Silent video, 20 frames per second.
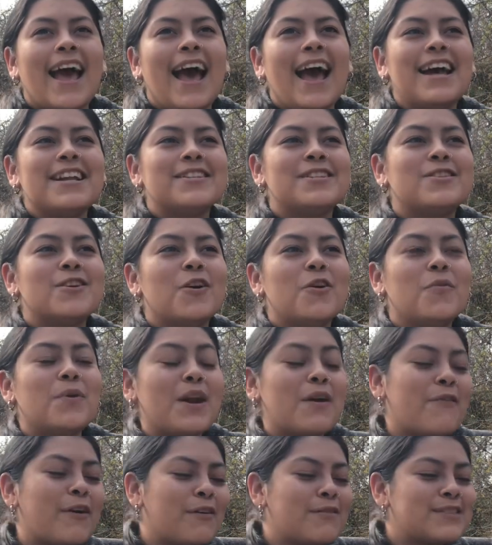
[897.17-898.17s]
And so
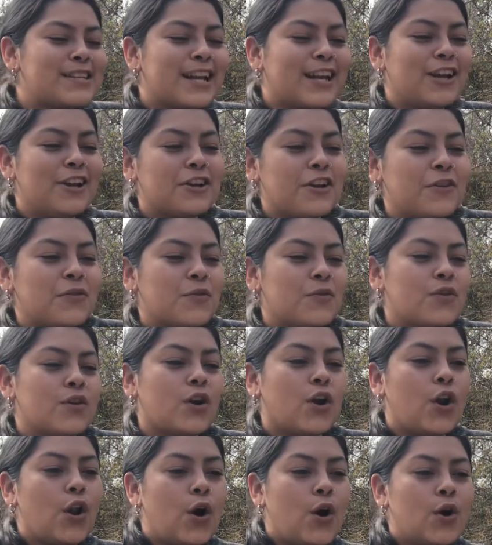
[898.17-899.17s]
whenever I was like looking through the
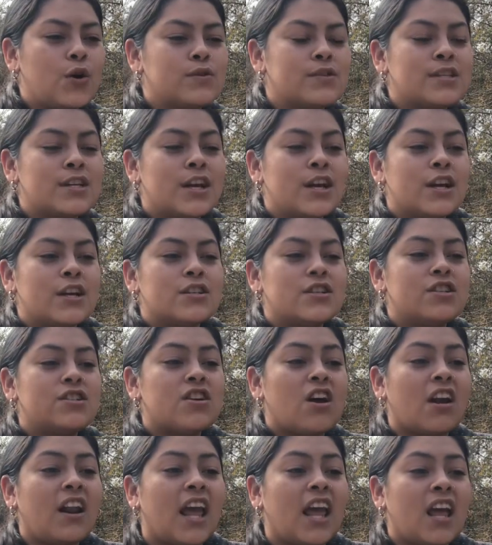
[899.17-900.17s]
clothes, she's
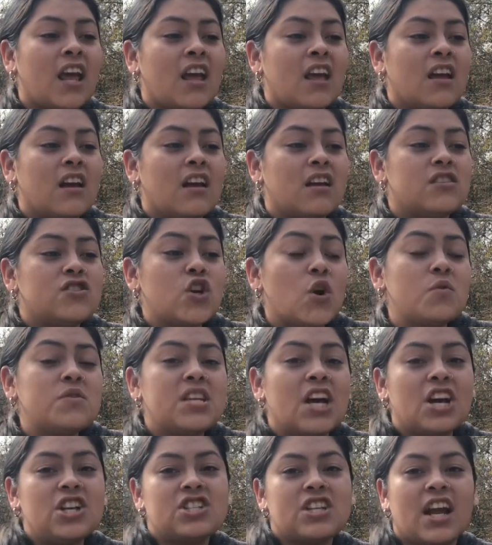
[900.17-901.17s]
all like, don't
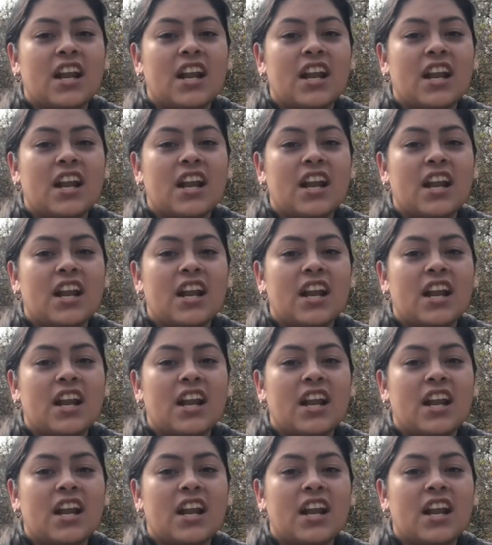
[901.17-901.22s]
touch